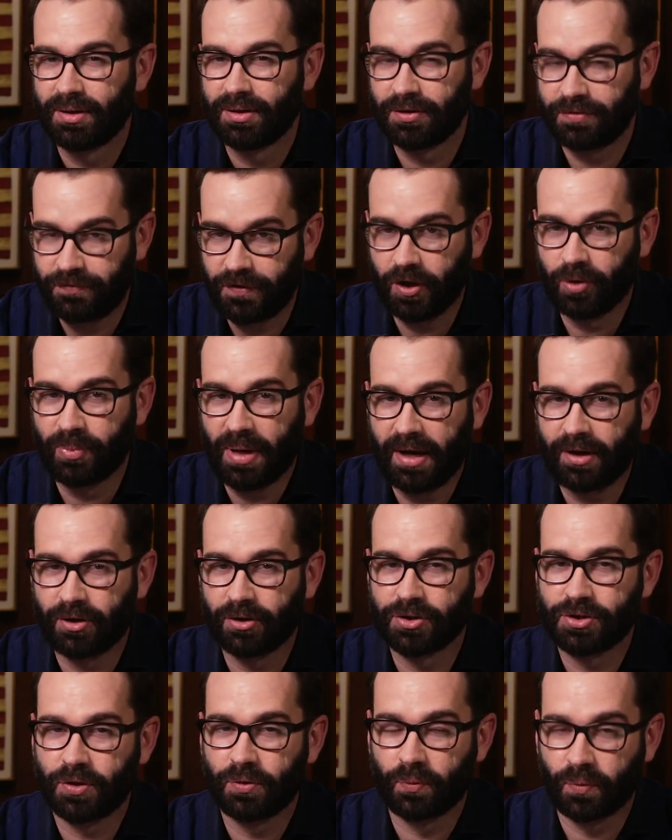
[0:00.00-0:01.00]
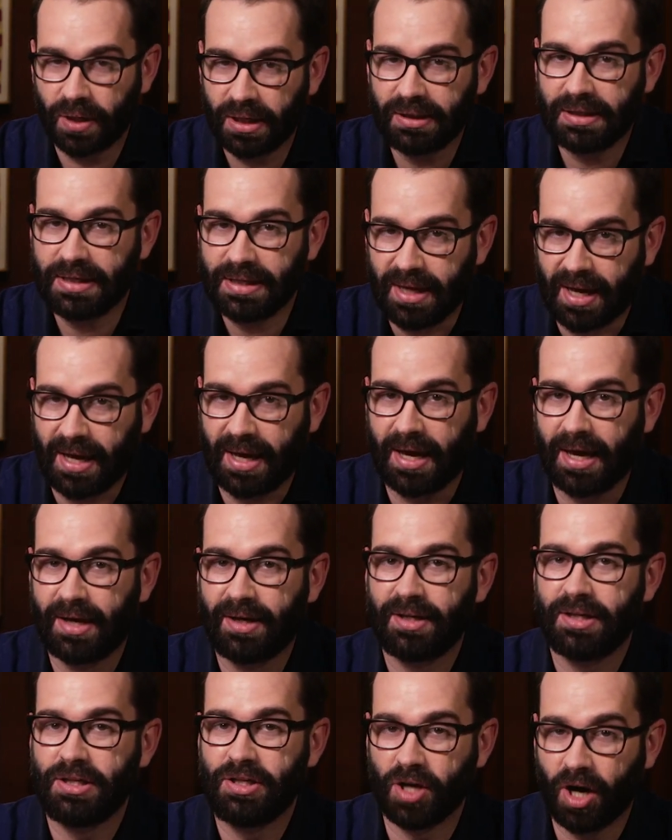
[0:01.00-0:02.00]
The filmmakers really
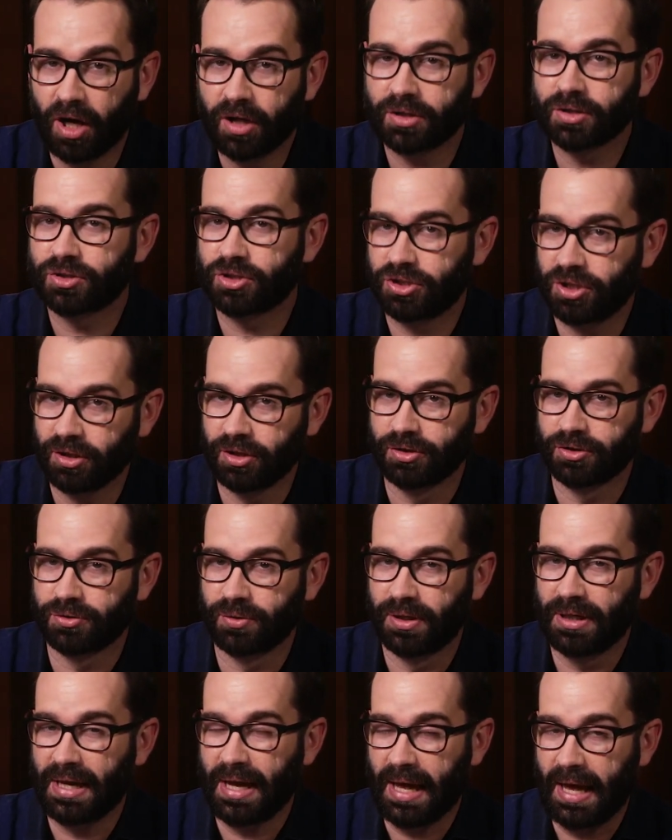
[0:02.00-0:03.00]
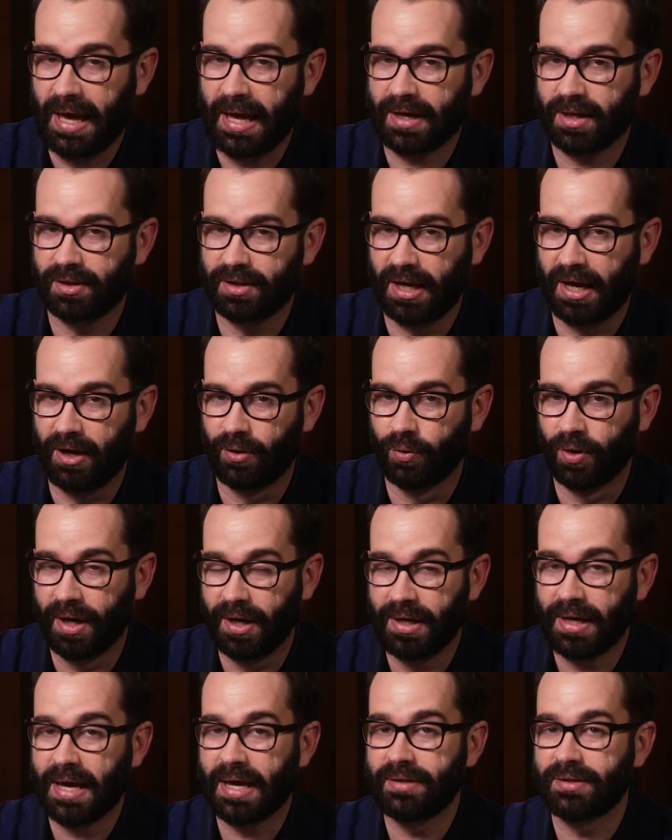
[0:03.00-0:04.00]
had young children act that
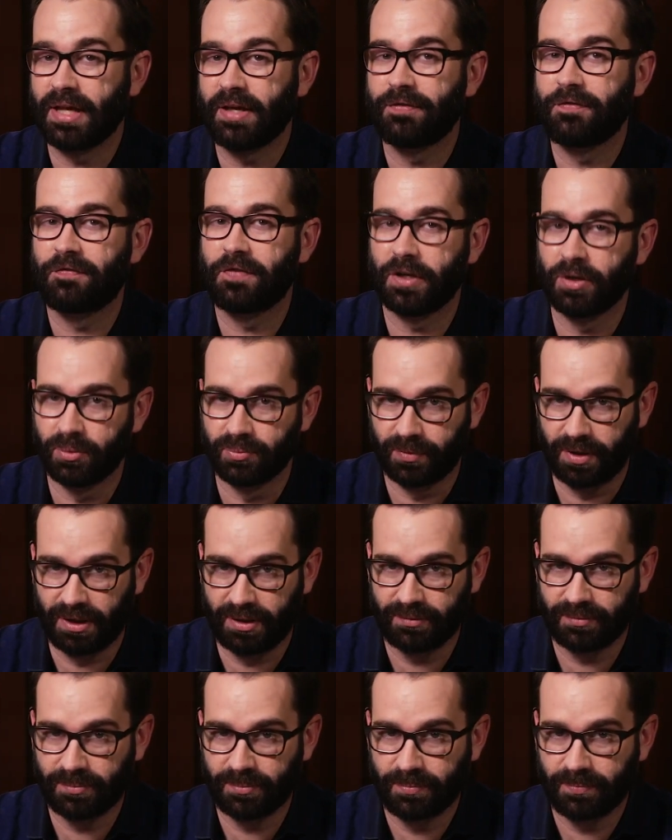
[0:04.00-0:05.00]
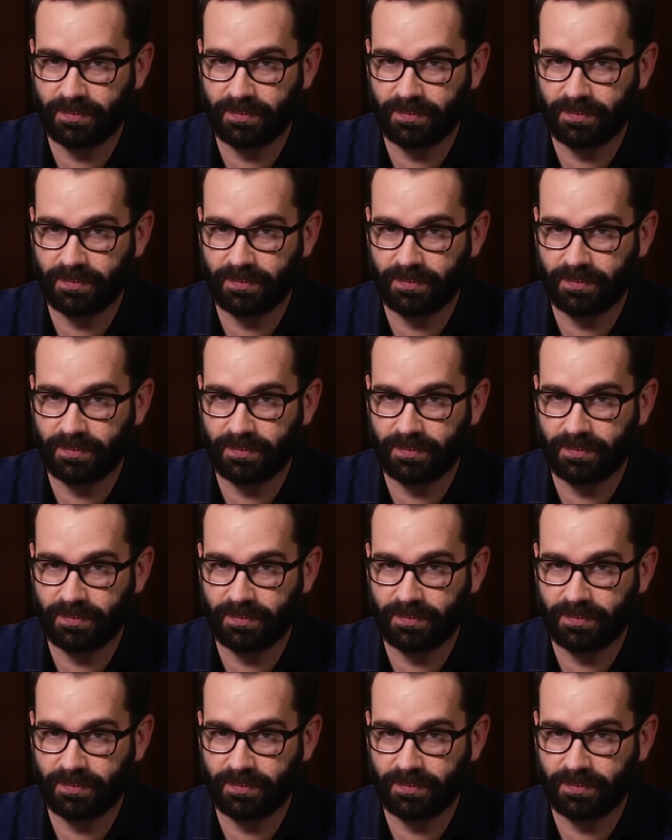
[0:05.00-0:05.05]
way, and they filmed it.